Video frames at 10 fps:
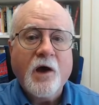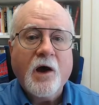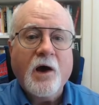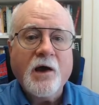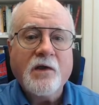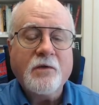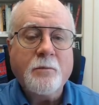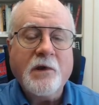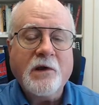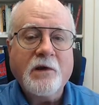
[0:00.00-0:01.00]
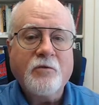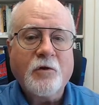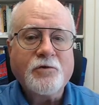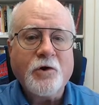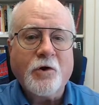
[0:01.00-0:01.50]
in the medieval
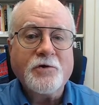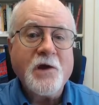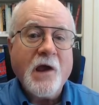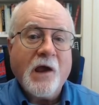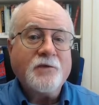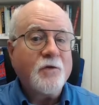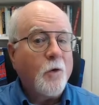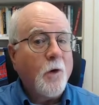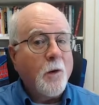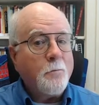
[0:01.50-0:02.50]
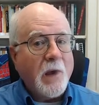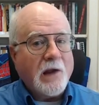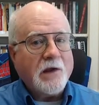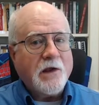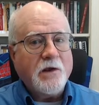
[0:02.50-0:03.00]
church. And so
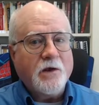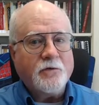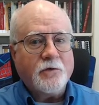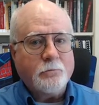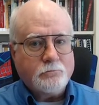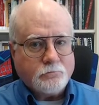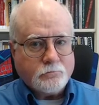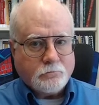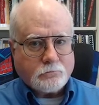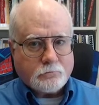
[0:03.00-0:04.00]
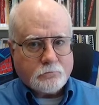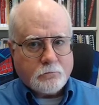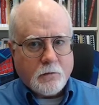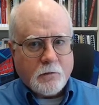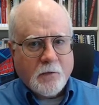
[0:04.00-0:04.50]
Manichaeism
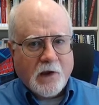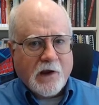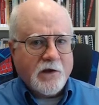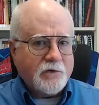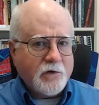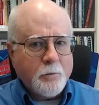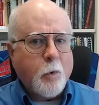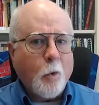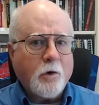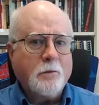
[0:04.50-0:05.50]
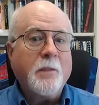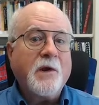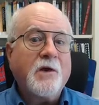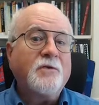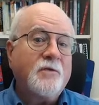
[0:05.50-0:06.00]
is important
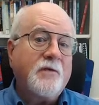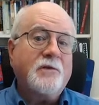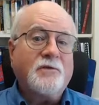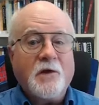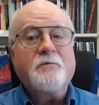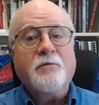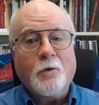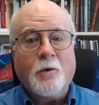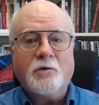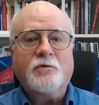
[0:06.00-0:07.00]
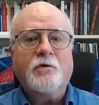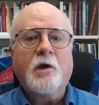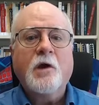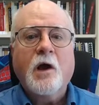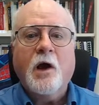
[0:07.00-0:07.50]
because of its influence
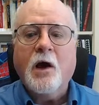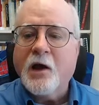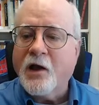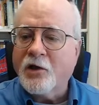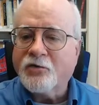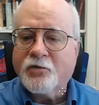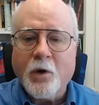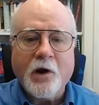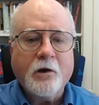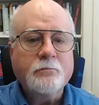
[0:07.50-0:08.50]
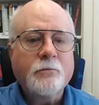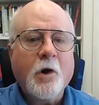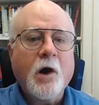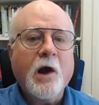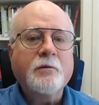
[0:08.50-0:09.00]
elsewhere. All
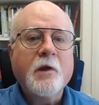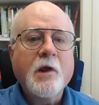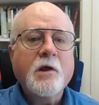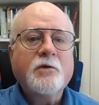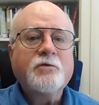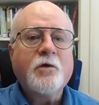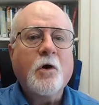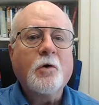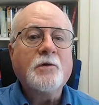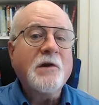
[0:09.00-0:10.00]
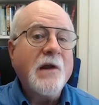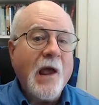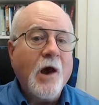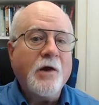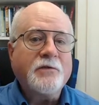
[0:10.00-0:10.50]
right, so
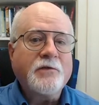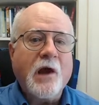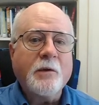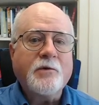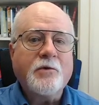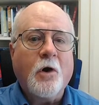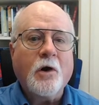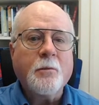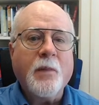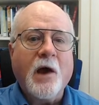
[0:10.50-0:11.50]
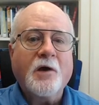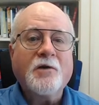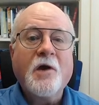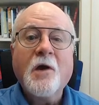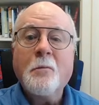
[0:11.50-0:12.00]
now it's time to talk about
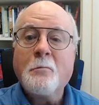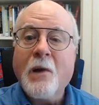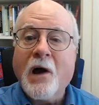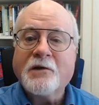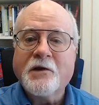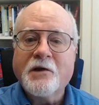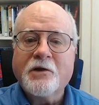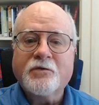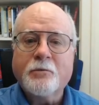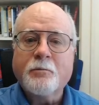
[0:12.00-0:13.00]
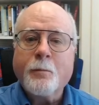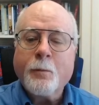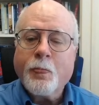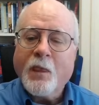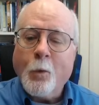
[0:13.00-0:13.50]
Montanism,
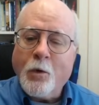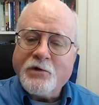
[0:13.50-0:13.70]
which